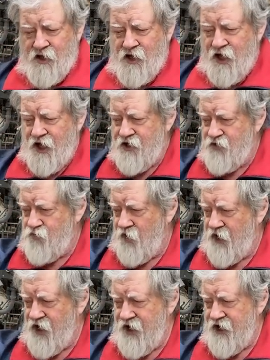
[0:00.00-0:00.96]
And
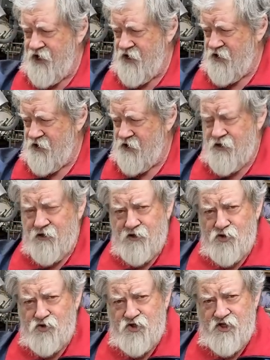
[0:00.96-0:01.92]
when I
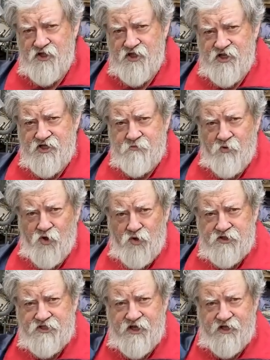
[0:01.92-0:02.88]
loosen these
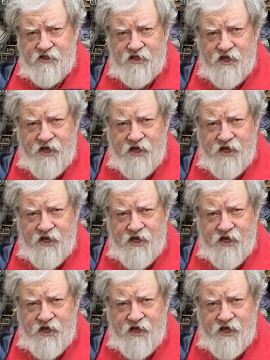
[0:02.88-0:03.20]
bolts at the